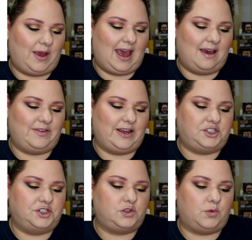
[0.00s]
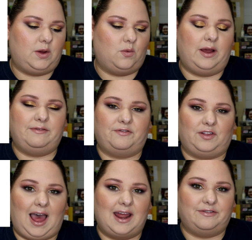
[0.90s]
we have the 221
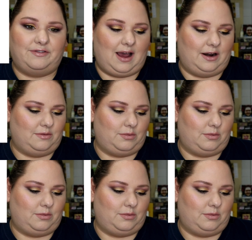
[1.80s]
flat definer